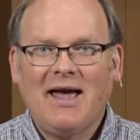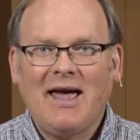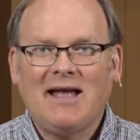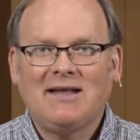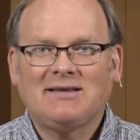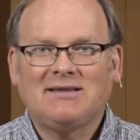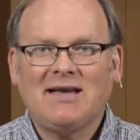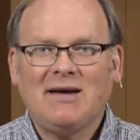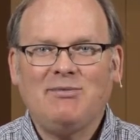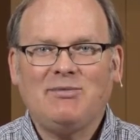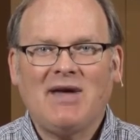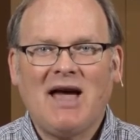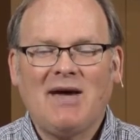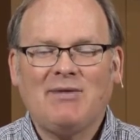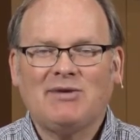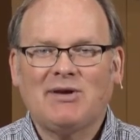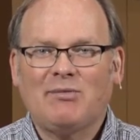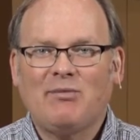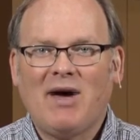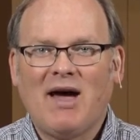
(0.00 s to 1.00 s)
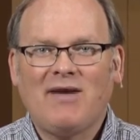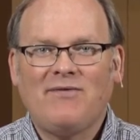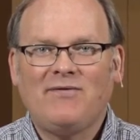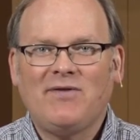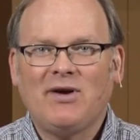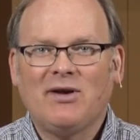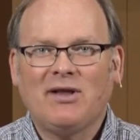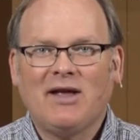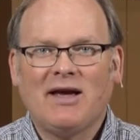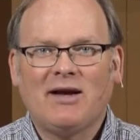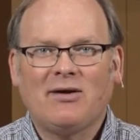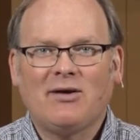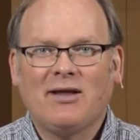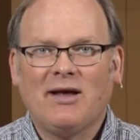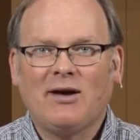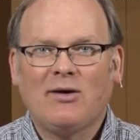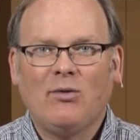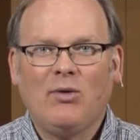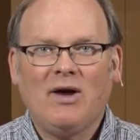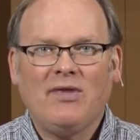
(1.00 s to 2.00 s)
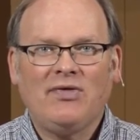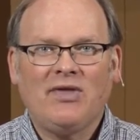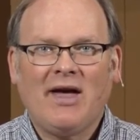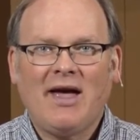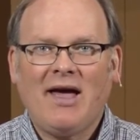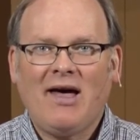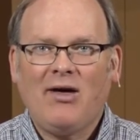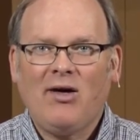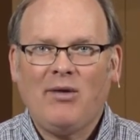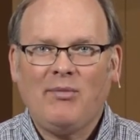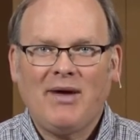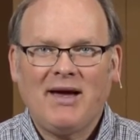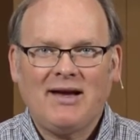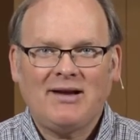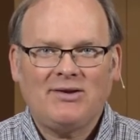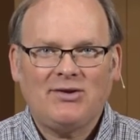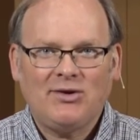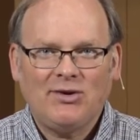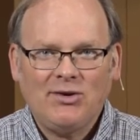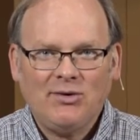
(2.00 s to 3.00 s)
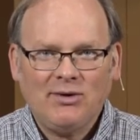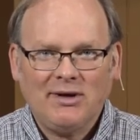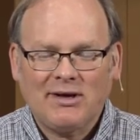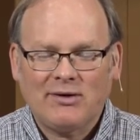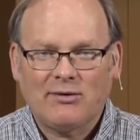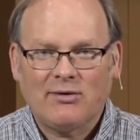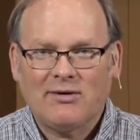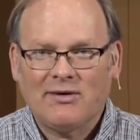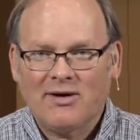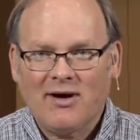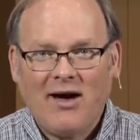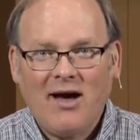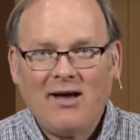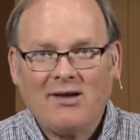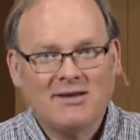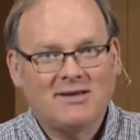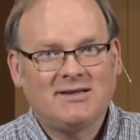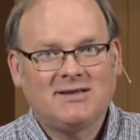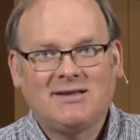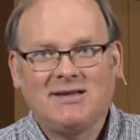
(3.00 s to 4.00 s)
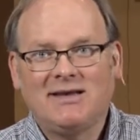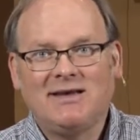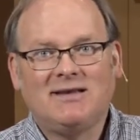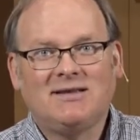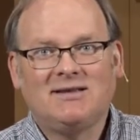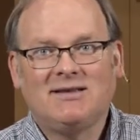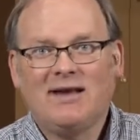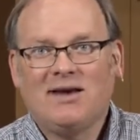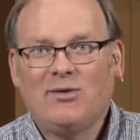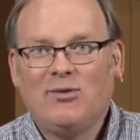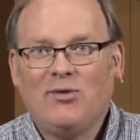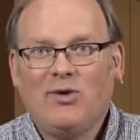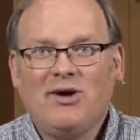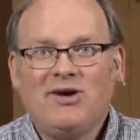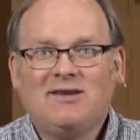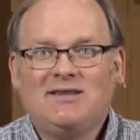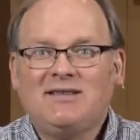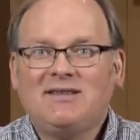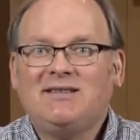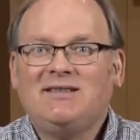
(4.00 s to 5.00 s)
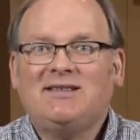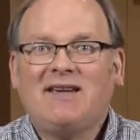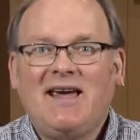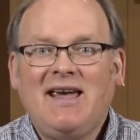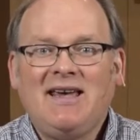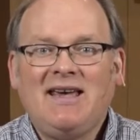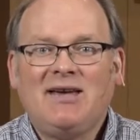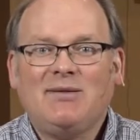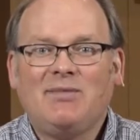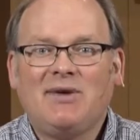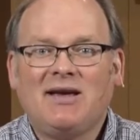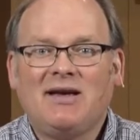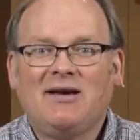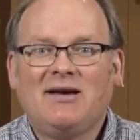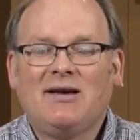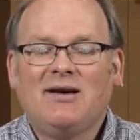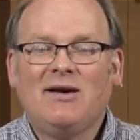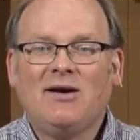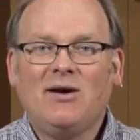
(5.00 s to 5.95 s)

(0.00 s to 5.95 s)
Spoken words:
And sometimes it might feel like what the hell am I doing? Honestly, it's like, where is this taking me?